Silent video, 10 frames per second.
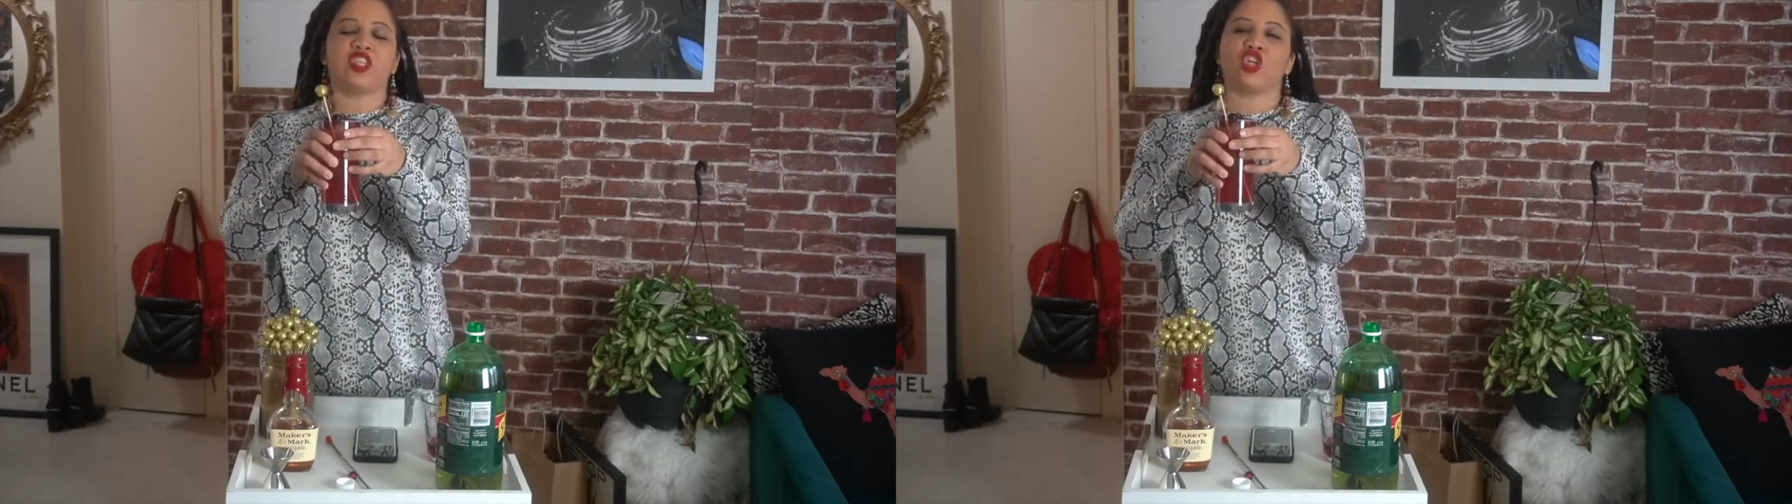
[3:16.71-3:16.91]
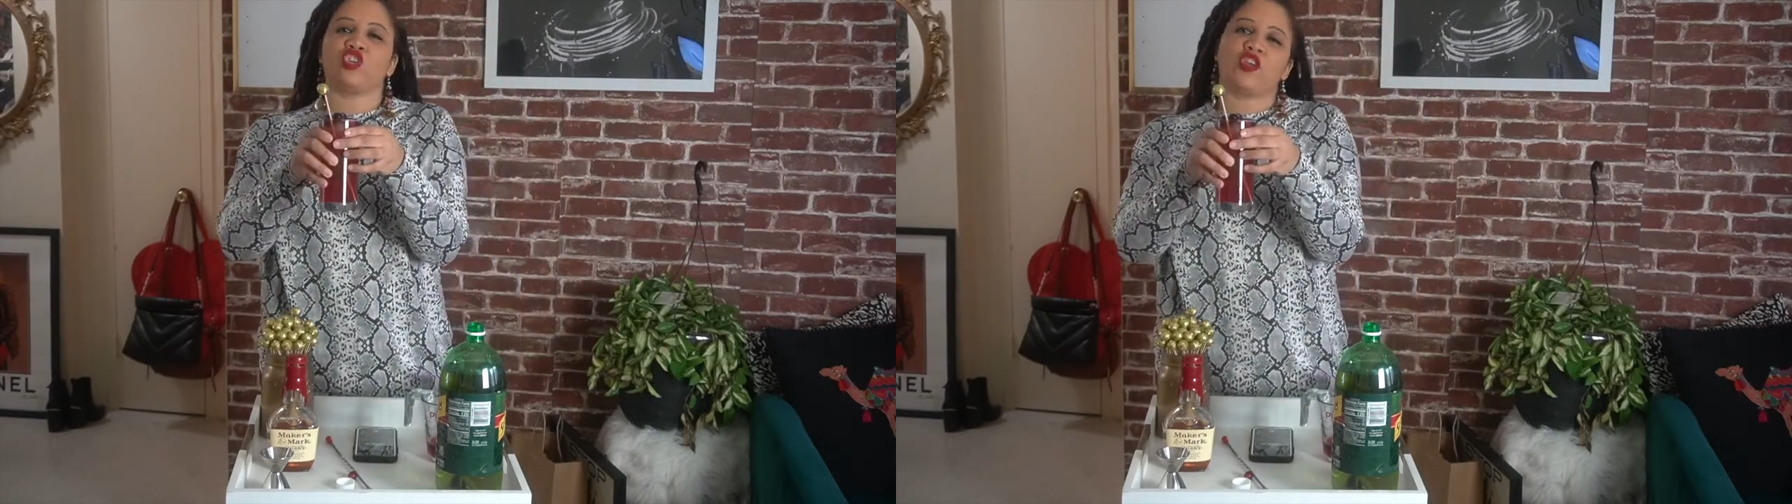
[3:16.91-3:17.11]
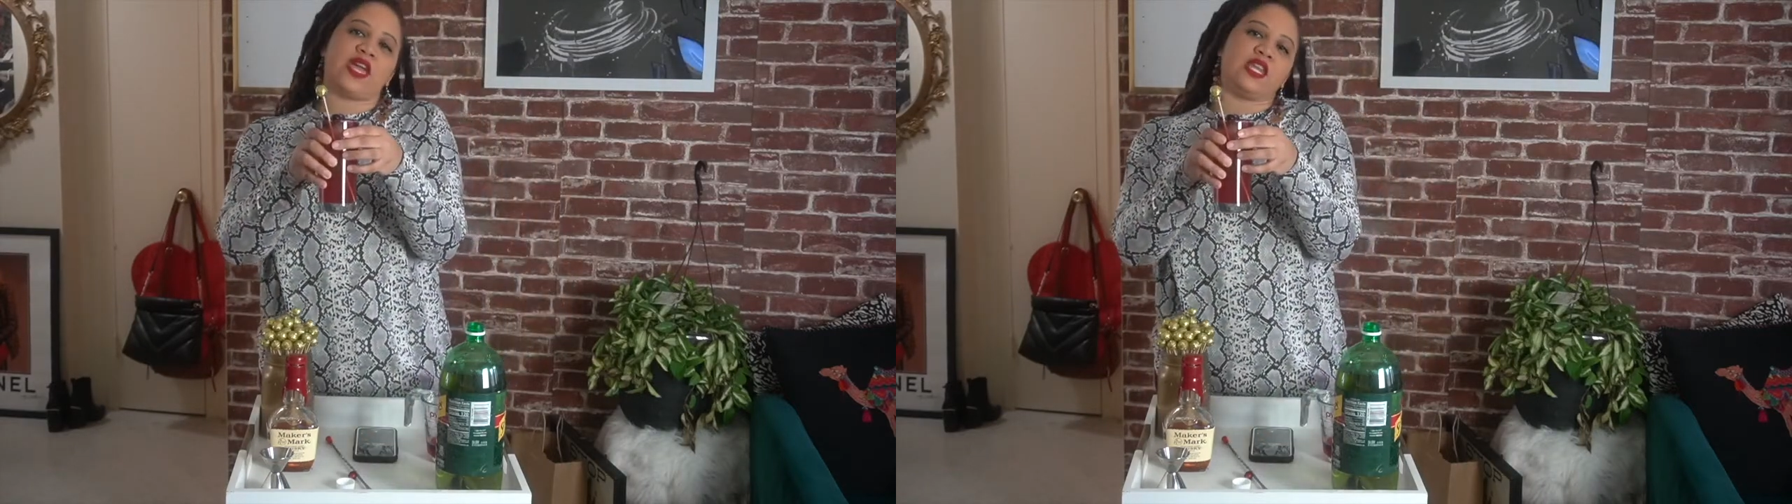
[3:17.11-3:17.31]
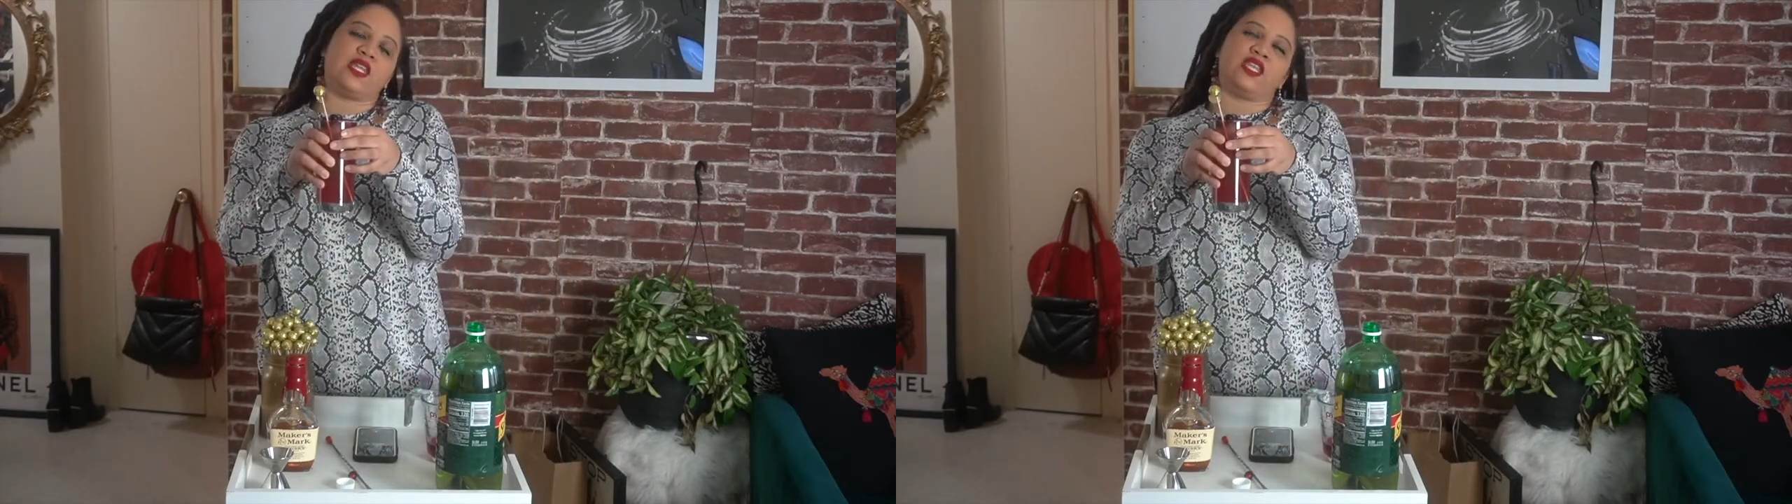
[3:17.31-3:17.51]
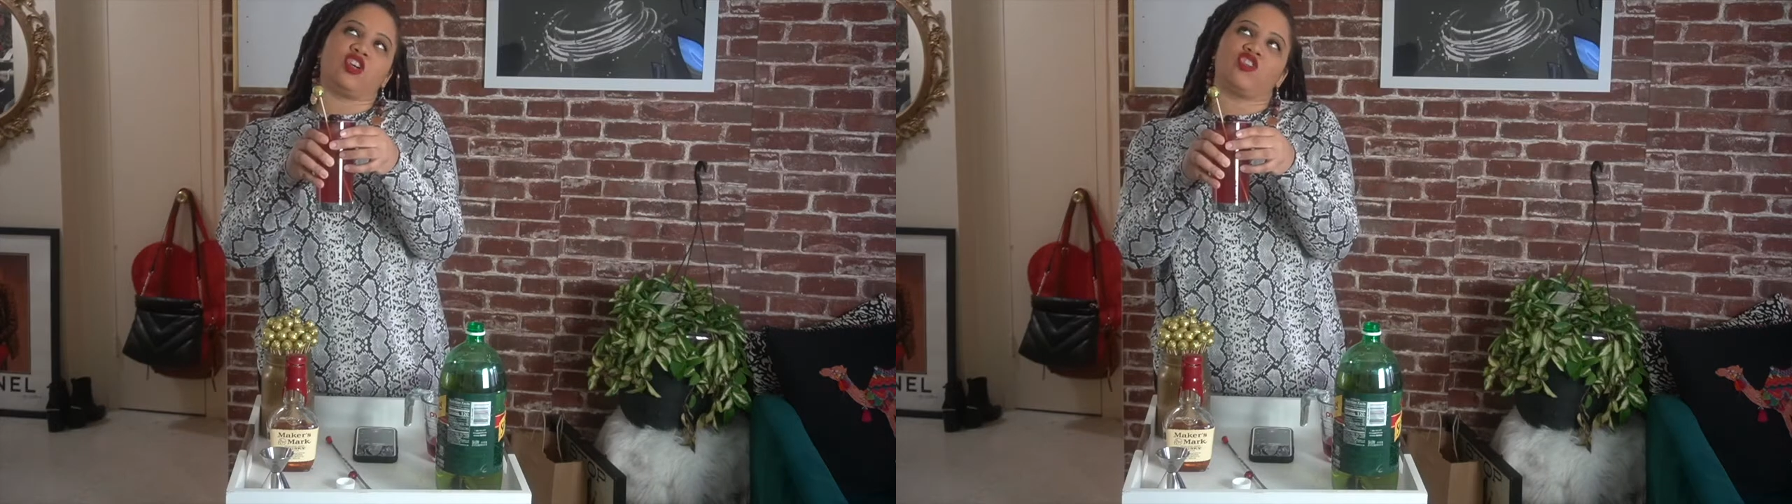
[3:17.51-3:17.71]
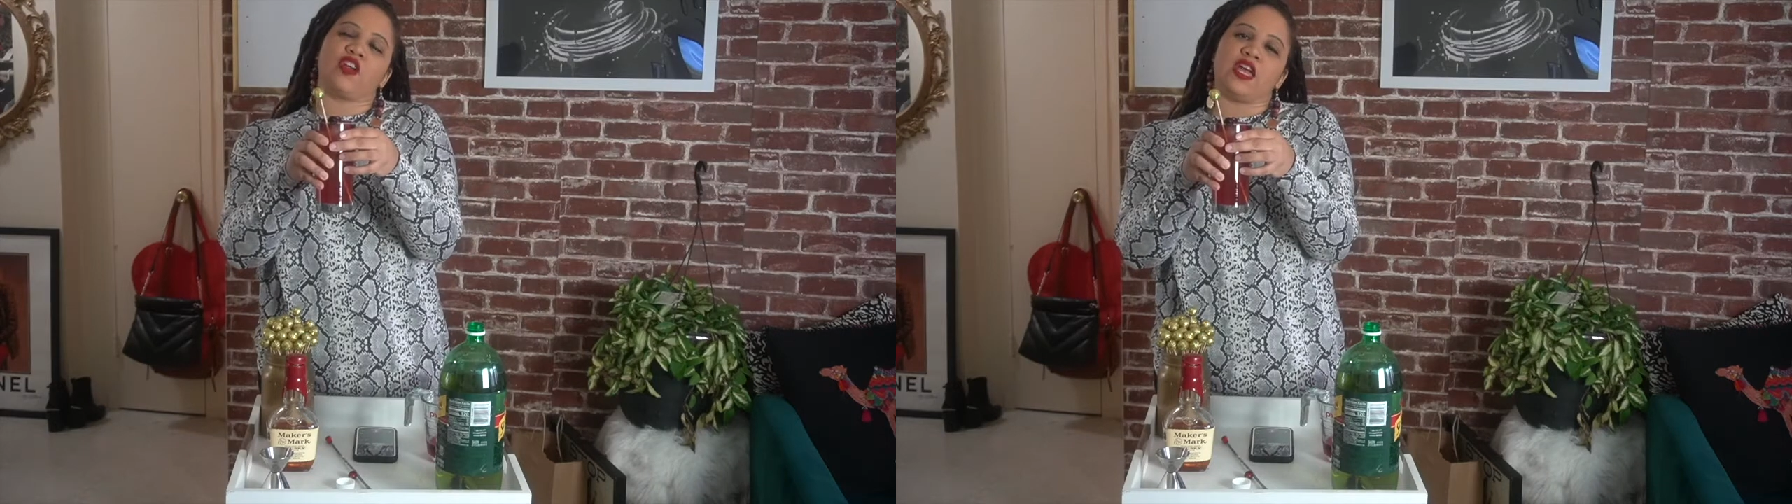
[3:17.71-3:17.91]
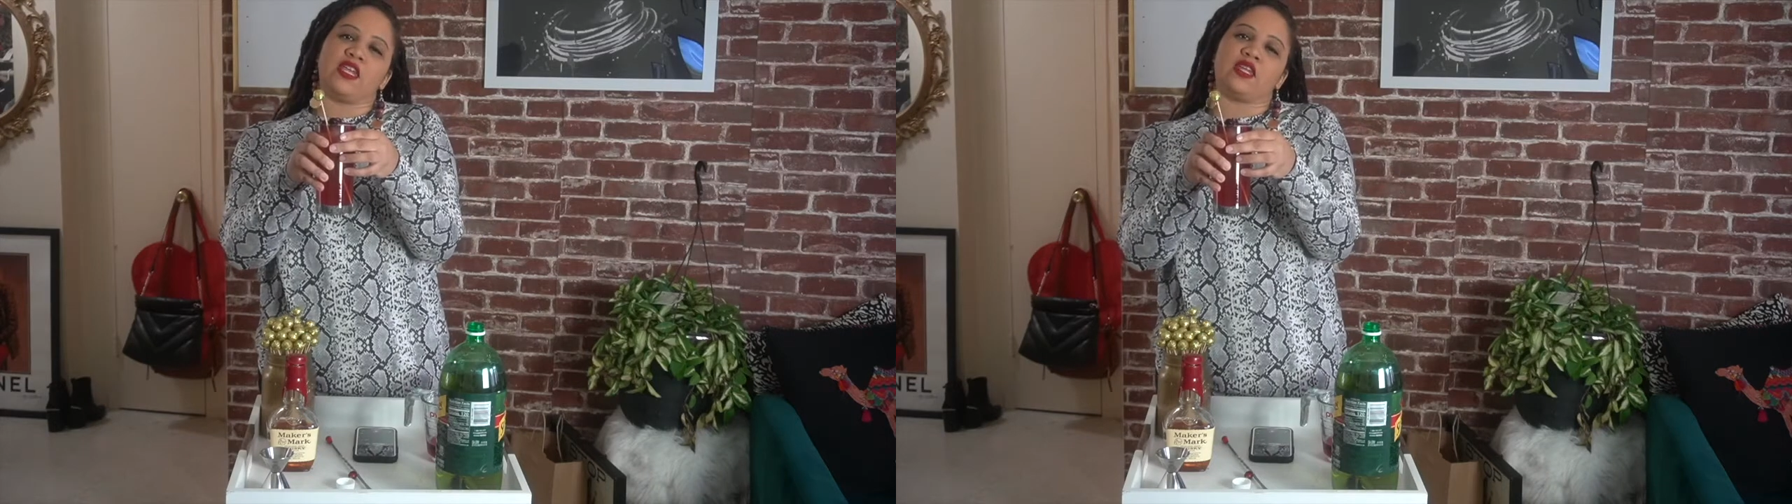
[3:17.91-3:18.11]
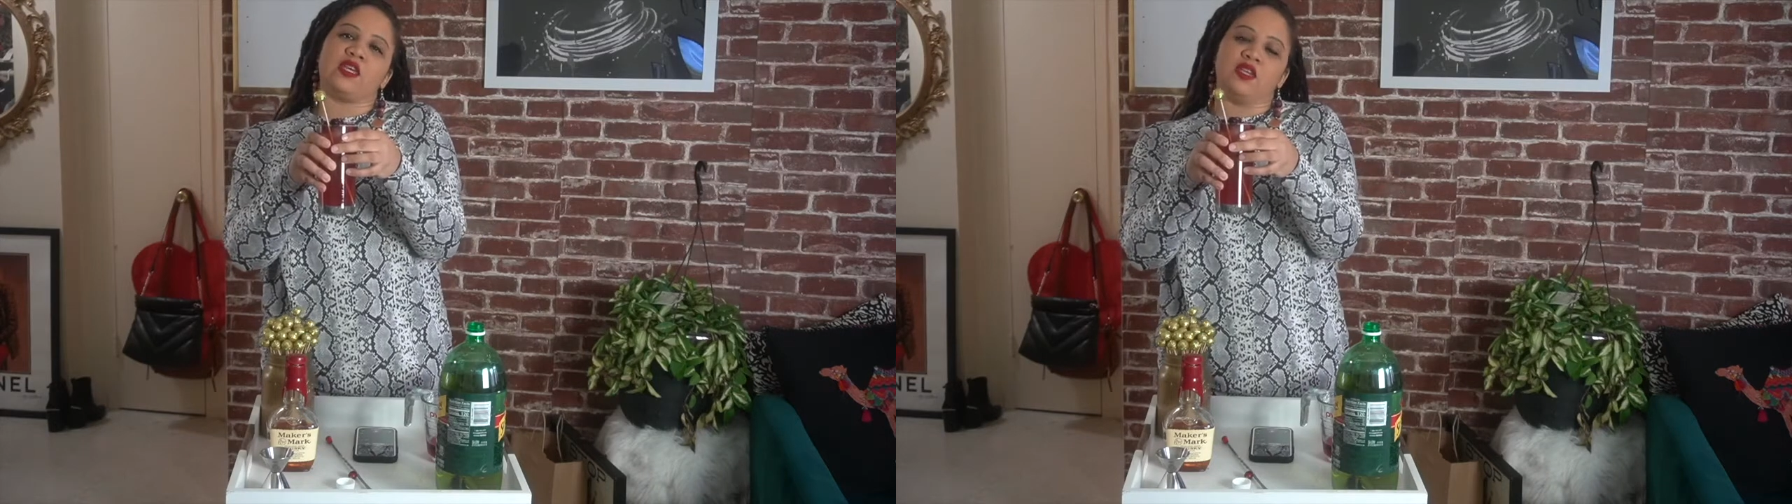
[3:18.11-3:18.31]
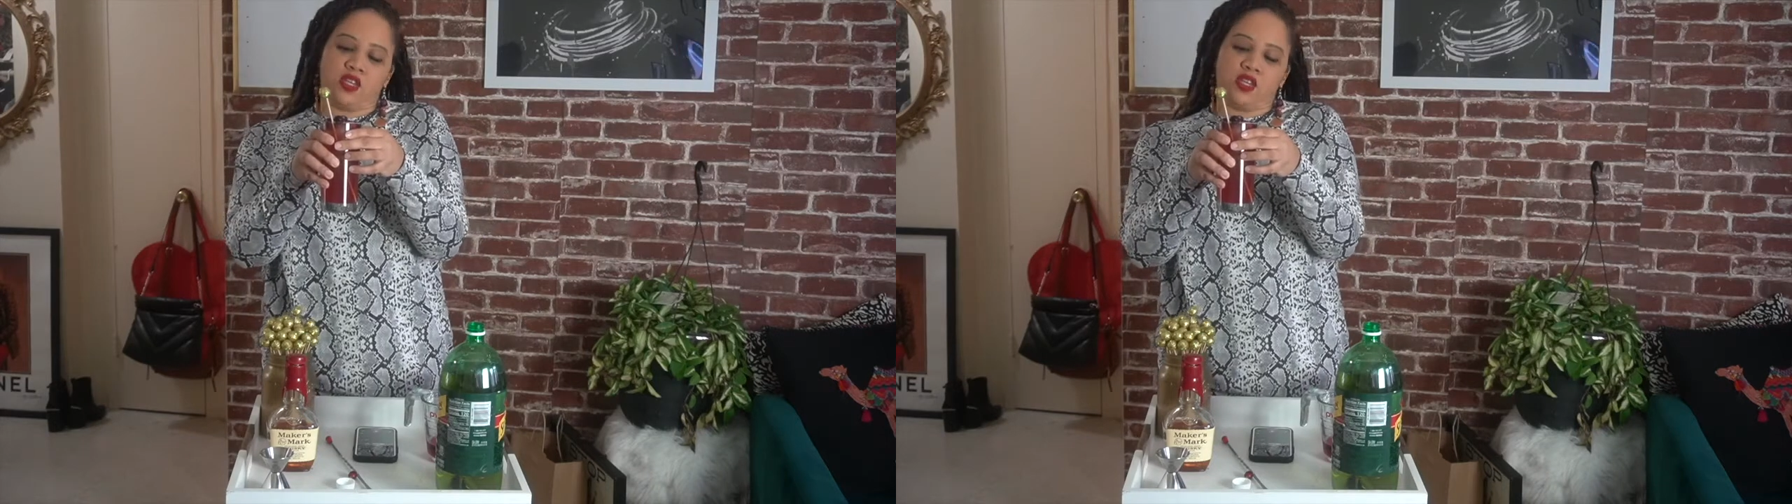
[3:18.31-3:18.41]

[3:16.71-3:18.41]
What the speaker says: The cran maker?